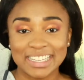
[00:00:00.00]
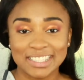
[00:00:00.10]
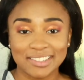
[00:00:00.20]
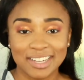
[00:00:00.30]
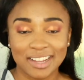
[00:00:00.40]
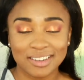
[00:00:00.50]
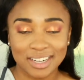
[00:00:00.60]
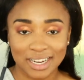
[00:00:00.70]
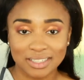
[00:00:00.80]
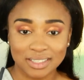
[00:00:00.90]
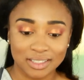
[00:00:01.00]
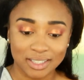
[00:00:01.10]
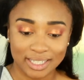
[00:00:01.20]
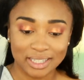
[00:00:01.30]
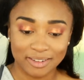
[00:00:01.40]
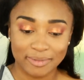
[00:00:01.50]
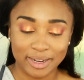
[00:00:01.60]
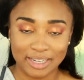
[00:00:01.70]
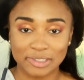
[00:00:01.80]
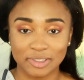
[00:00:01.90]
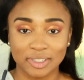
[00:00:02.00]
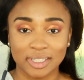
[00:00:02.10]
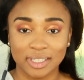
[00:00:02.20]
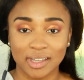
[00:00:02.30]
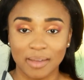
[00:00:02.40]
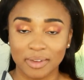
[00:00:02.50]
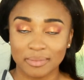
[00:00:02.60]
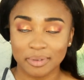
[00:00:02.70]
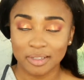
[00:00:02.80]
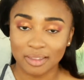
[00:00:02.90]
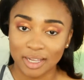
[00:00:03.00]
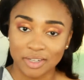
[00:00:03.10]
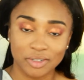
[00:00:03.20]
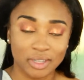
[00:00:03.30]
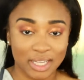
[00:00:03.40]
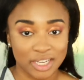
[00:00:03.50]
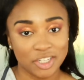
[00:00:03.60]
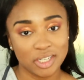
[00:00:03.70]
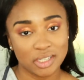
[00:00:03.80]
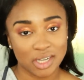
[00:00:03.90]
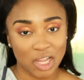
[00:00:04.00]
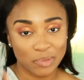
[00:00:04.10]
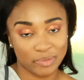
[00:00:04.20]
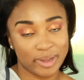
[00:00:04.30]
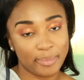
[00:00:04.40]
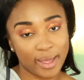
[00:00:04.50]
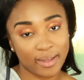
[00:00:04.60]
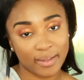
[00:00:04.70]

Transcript: so now that I actually like the way my eyes are looking, I'm going to put liner and lashes and I'll be right back.